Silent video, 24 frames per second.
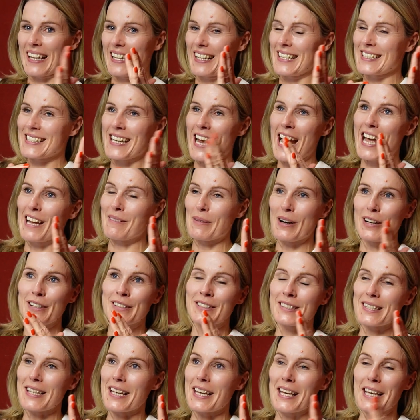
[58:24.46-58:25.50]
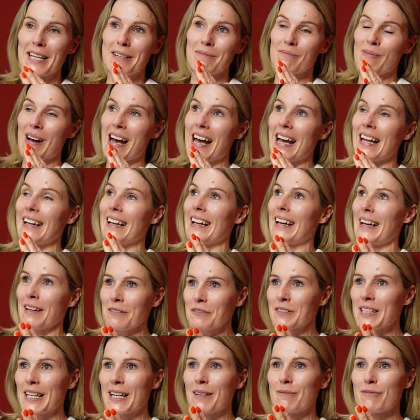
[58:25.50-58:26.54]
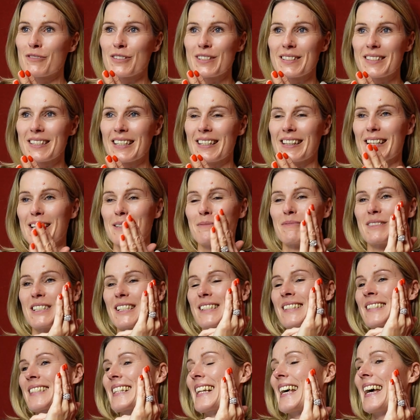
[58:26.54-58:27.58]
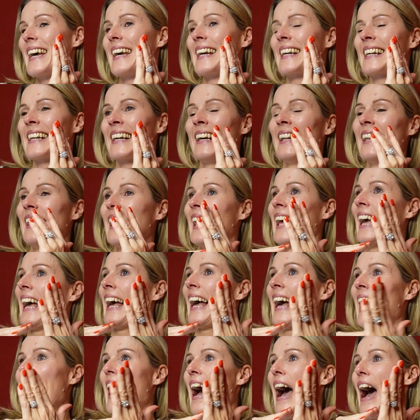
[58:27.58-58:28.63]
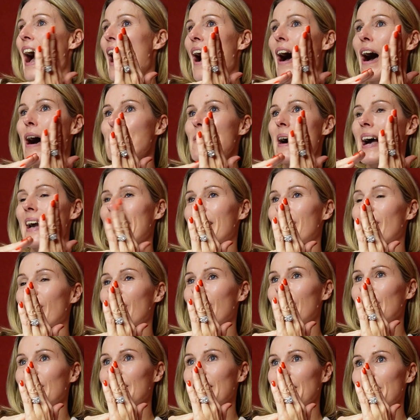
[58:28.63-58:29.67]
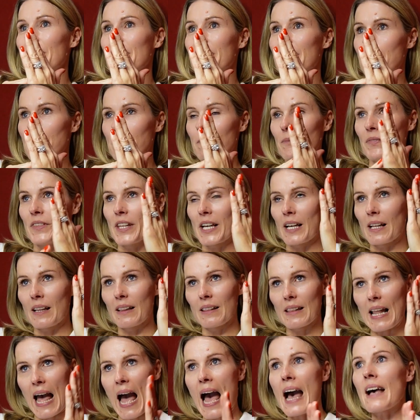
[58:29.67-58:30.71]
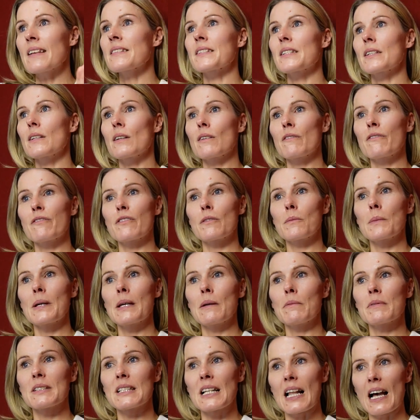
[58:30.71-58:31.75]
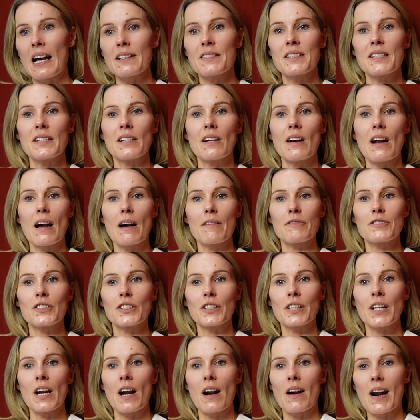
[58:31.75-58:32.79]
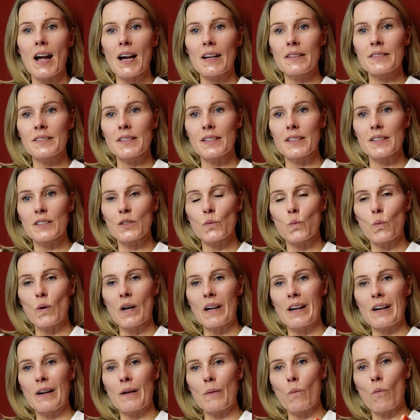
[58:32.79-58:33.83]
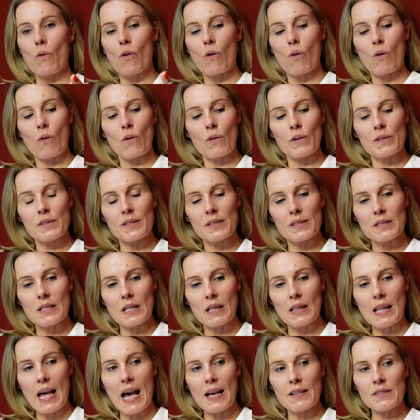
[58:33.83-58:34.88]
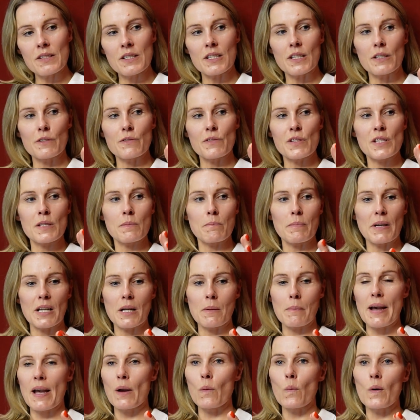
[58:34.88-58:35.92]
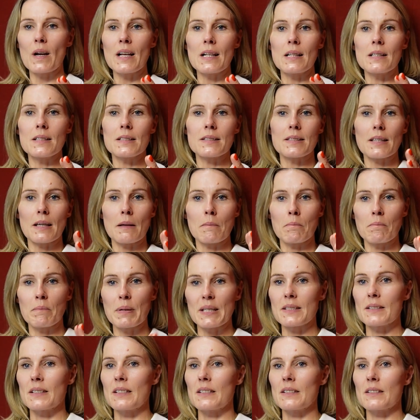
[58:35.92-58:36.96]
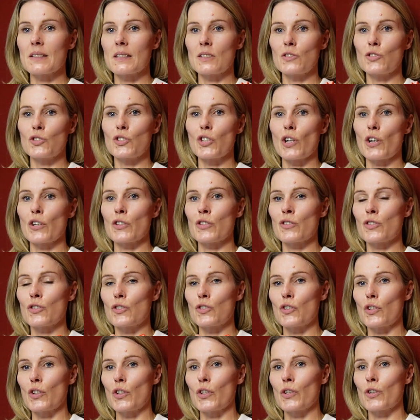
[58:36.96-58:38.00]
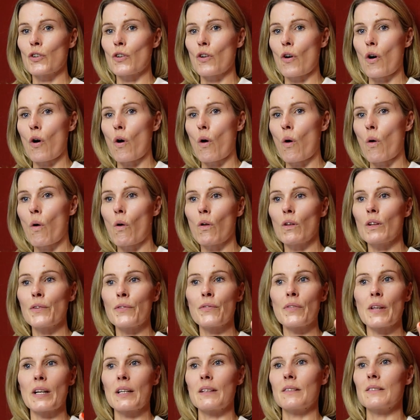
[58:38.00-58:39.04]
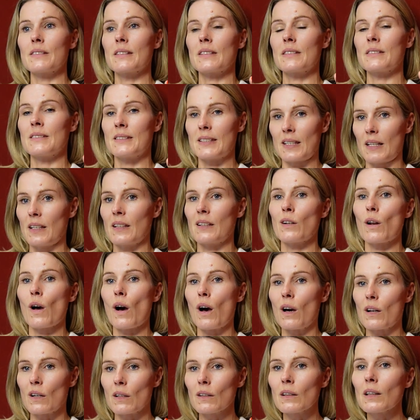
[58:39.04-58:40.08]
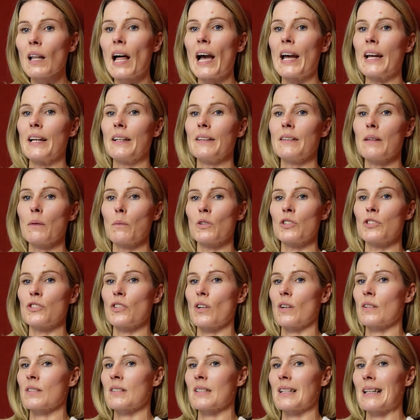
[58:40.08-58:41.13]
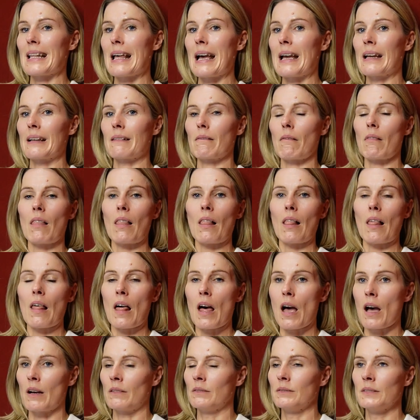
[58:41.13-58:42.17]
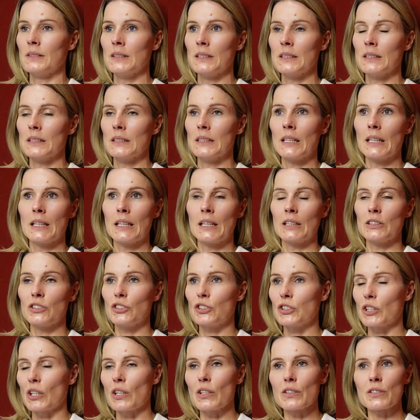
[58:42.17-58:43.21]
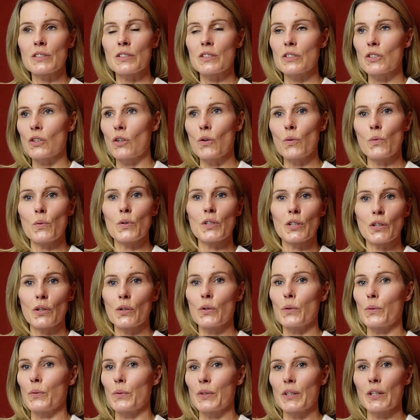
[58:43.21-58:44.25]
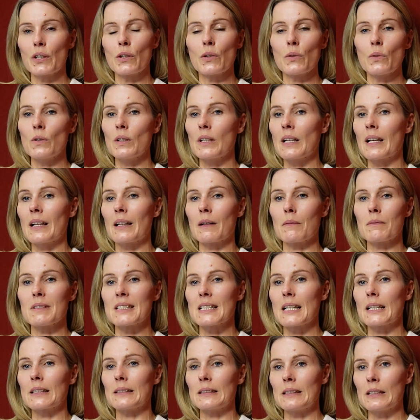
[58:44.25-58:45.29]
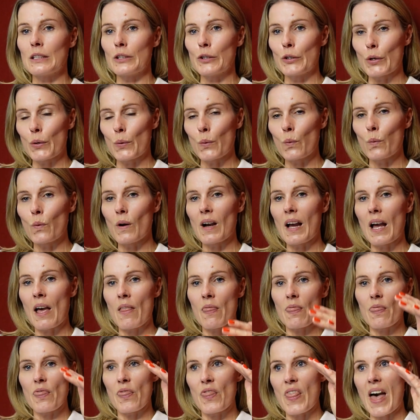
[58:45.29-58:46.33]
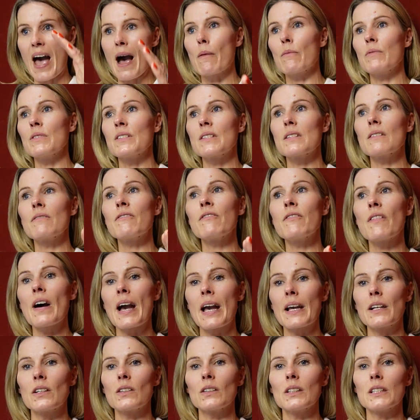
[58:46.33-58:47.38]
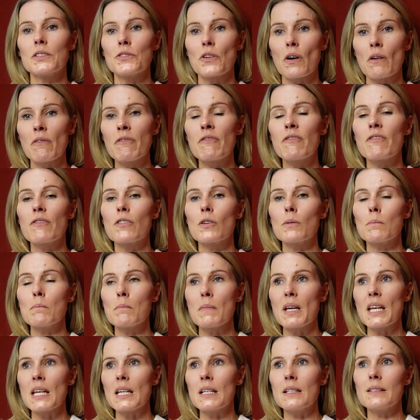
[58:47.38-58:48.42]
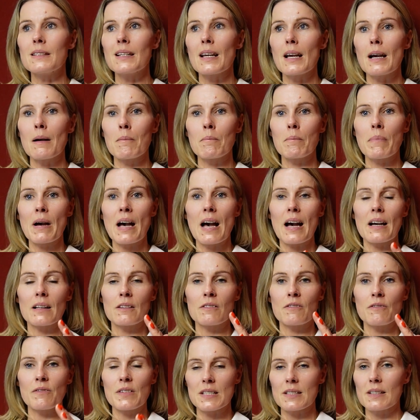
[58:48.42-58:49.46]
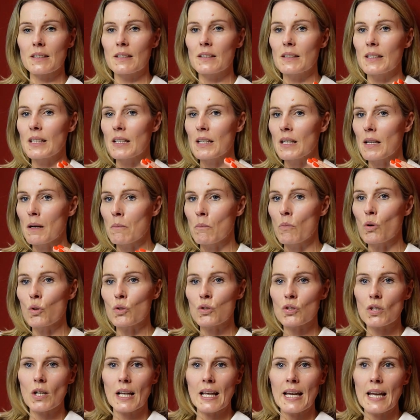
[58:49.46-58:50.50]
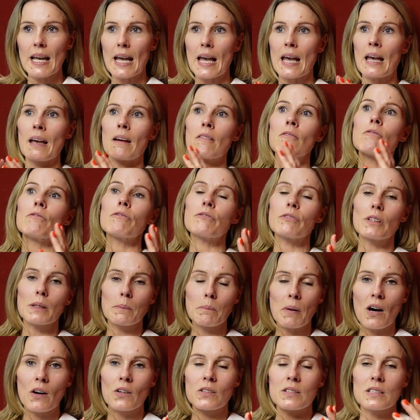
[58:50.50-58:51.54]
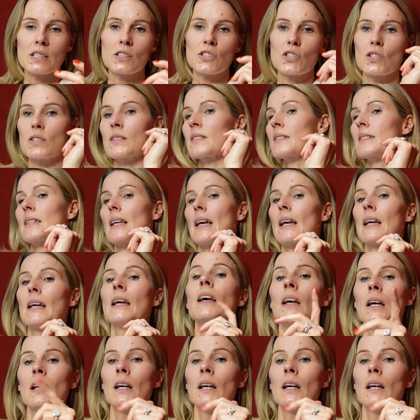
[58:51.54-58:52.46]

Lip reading: timeouts in my lifetime, Tracy, that I'm just like, oh my God. The last enough for me was last year after a car accident, where it was the last year of spinning my wheels in business and just doing all the things that did not align, that were just like, just going and going and going. And it was like, no. And that was the final enough for me to impact physically, emotionally, every part, to just say,